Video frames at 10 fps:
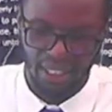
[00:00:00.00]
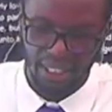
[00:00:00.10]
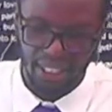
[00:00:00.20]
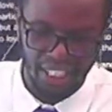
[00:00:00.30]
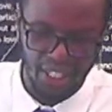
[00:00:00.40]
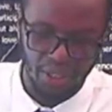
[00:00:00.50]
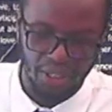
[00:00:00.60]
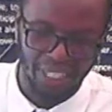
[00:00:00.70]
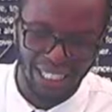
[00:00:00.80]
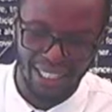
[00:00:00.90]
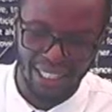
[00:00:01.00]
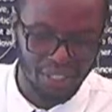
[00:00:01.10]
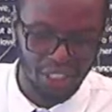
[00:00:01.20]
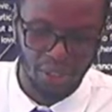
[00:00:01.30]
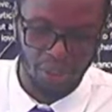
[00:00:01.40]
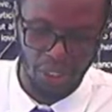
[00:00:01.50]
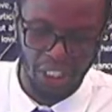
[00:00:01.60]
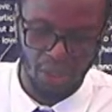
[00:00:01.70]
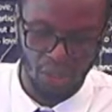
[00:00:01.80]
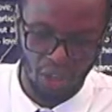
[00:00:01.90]
he did not find anything good
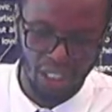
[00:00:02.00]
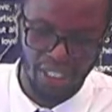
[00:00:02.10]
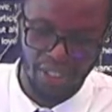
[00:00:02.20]
in all his